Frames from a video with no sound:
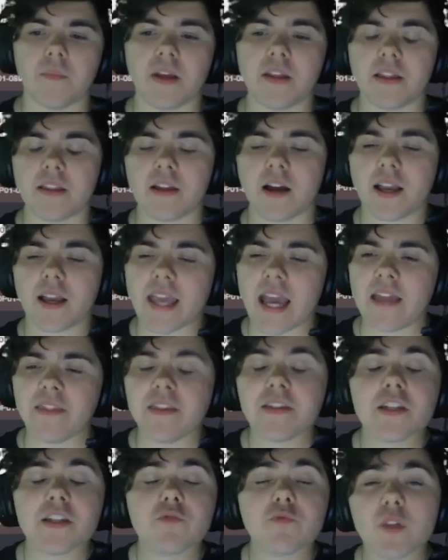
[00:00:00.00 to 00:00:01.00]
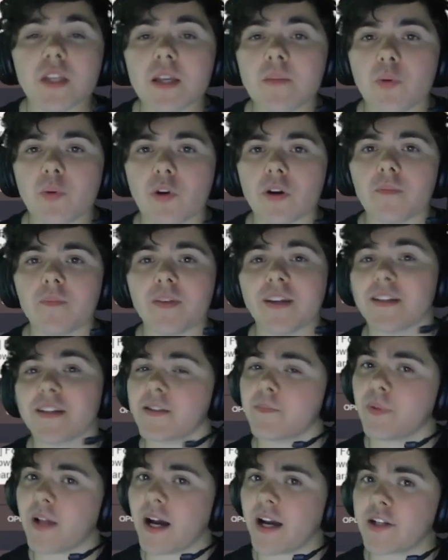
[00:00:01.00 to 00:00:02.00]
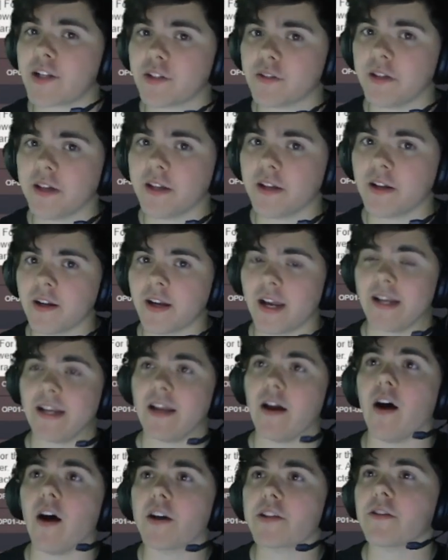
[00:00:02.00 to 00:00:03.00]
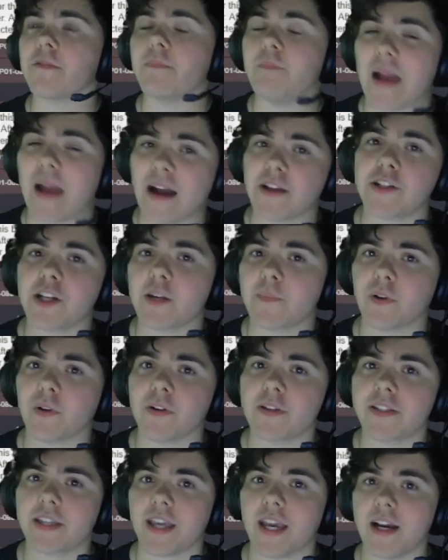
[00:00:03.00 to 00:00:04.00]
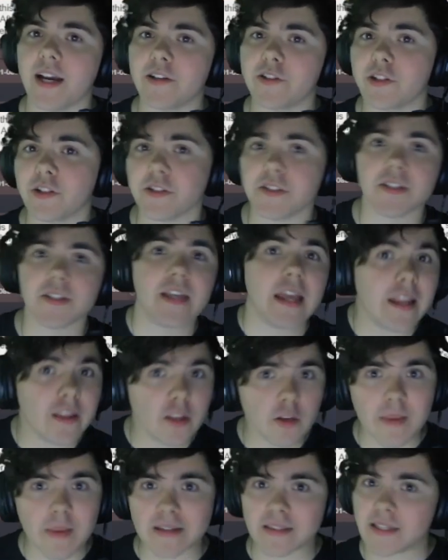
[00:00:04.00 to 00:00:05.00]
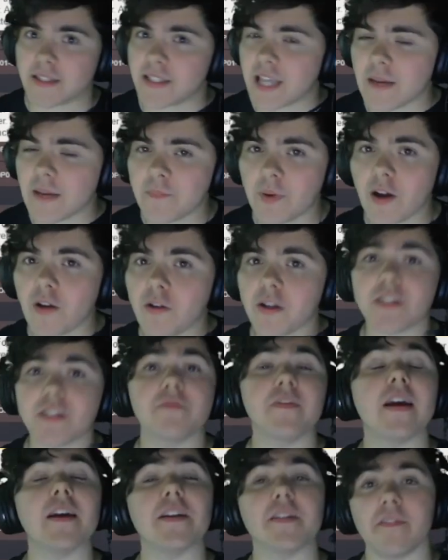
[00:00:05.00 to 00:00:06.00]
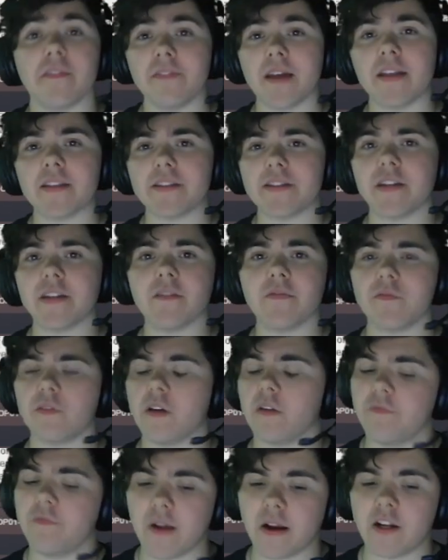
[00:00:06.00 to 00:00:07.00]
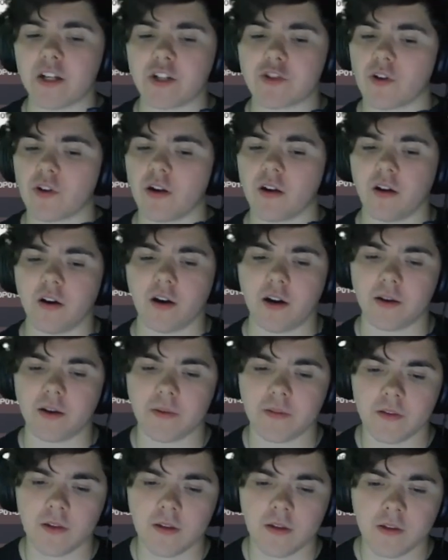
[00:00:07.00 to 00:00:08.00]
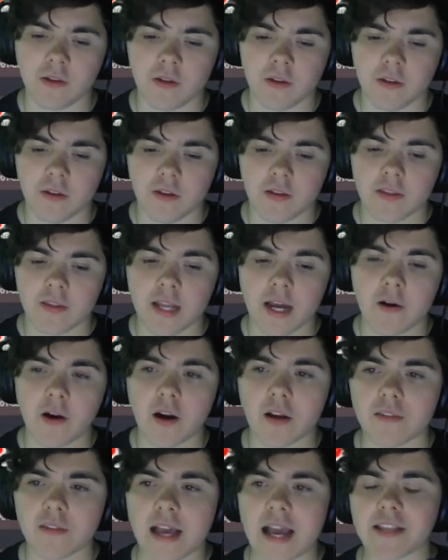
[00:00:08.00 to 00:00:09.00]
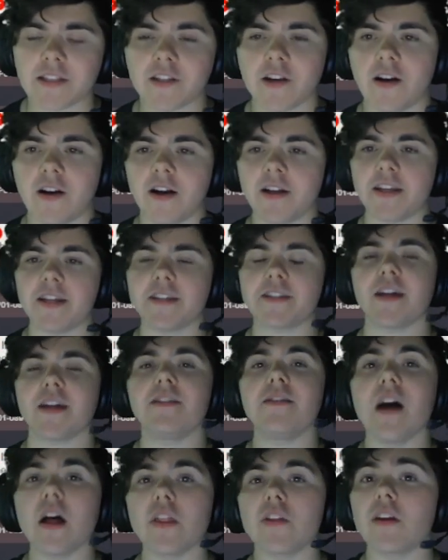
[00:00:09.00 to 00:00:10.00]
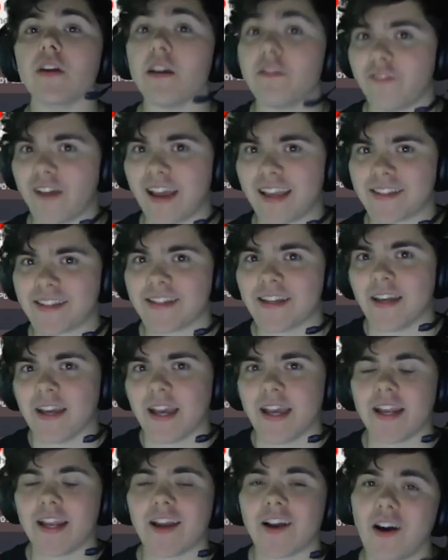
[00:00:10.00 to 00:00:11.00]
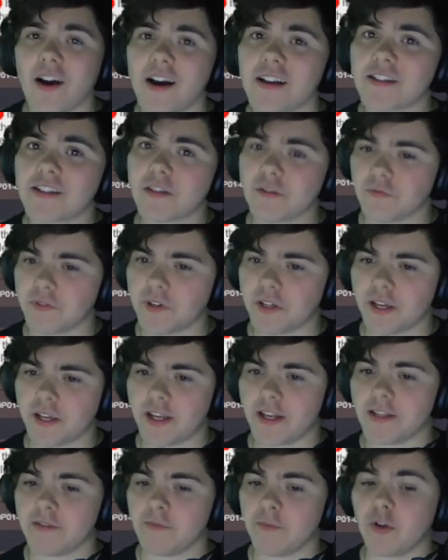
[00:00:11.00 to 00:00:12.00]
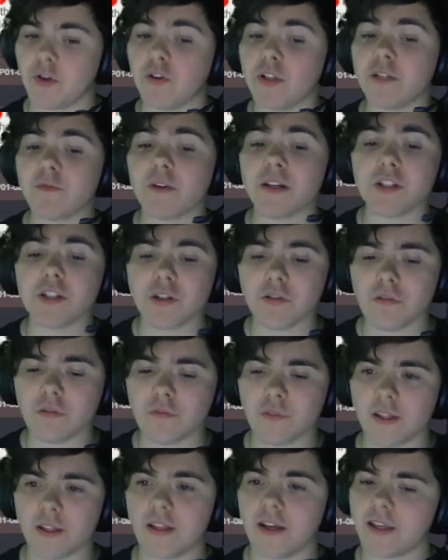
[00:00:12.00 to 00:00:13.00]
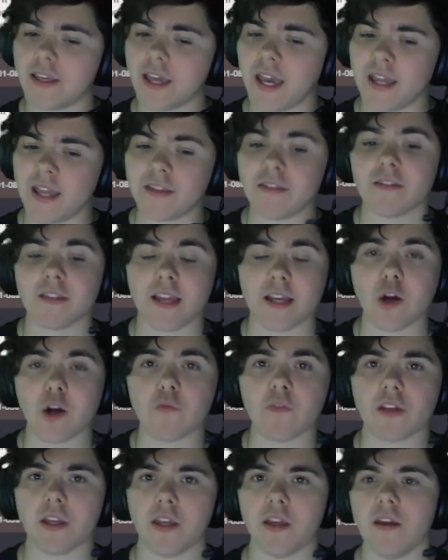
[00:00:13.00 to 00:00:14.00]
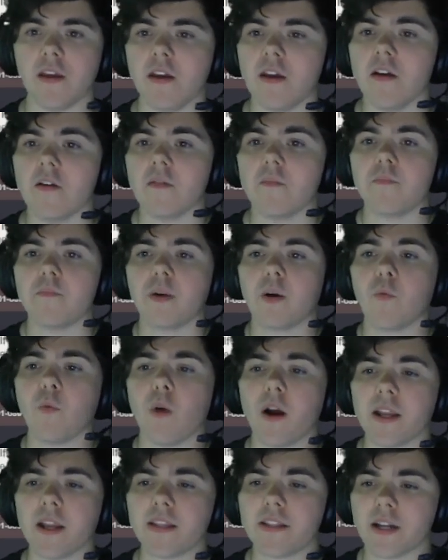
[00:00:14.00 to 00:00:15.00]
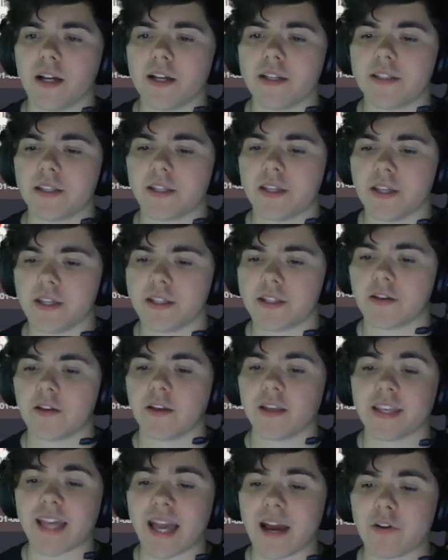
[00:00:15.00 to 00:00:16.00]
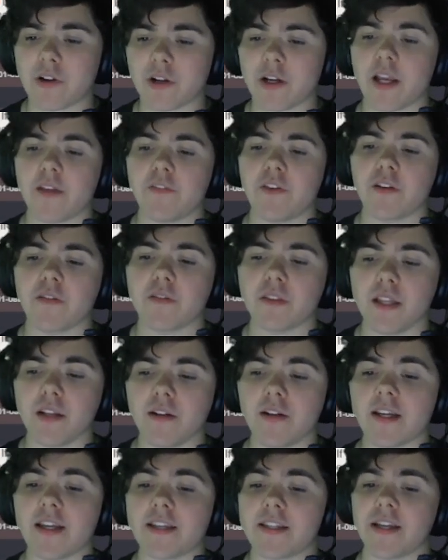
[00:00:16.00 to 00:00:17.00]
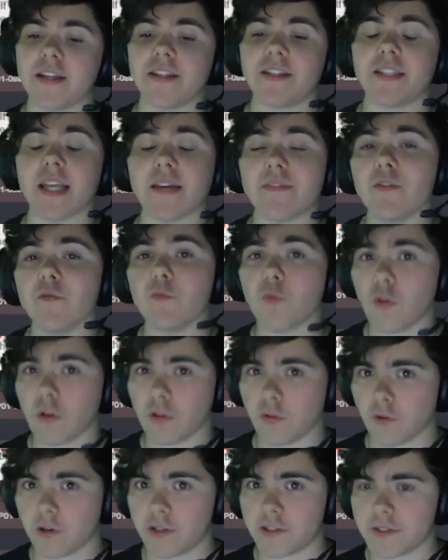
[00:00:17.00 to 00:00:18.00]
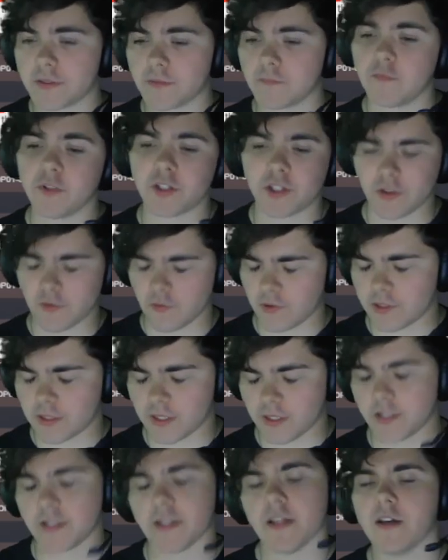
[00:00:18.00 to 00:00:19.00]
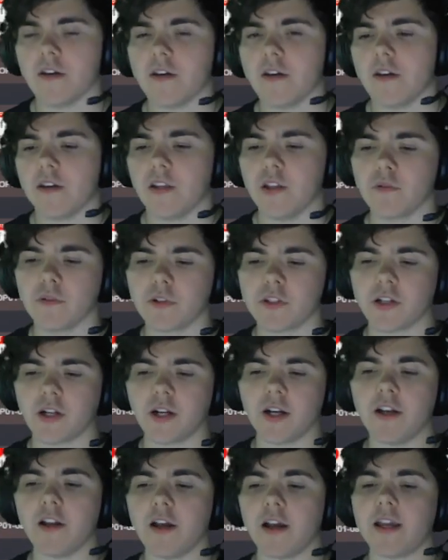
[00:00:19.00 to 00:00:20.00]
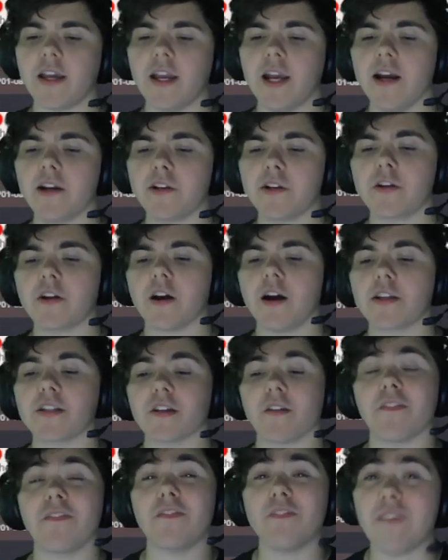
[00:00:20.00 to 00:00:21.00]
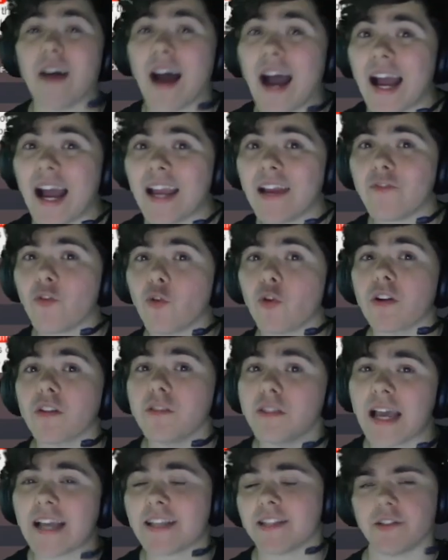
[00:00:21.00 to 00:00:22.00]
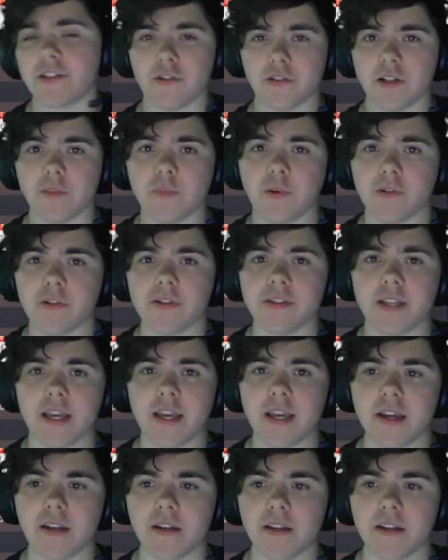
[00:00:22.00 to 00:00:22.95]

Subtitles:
Again, this is really important because it blocks your leader it also bounds your opponent's characters, gaining you back that tempo. It's very defensive, a very strong card. Now our last card is another event, and it costs 3, and we only run 2 of it, again, like Overheat. But what it does is counter if your leader is a 7 Warlords, which of course it is, you return a character cost of 5 or less to your opponent's hand.